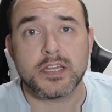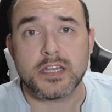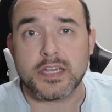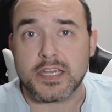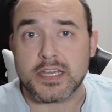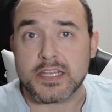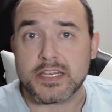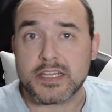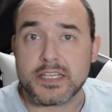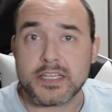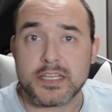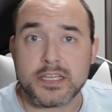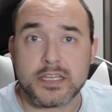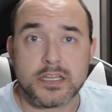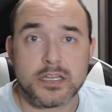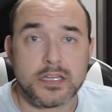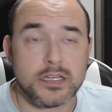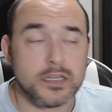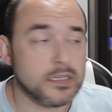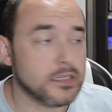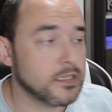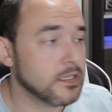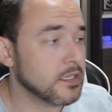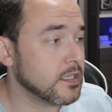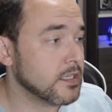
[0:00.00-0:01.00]
Any
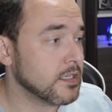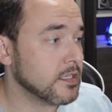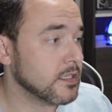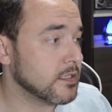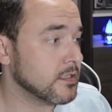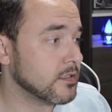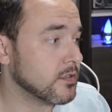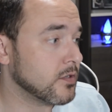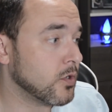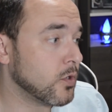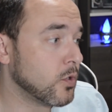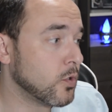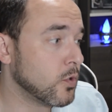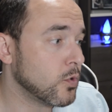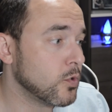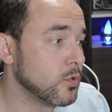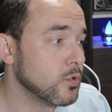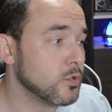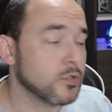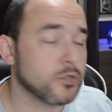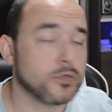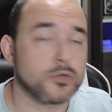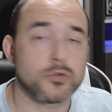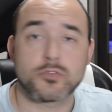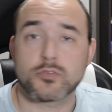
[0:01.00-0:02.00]

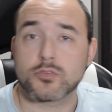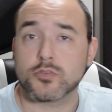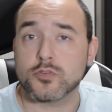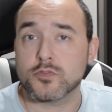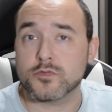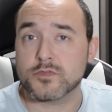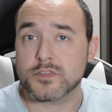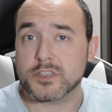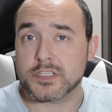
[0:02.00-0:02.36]
hole or groove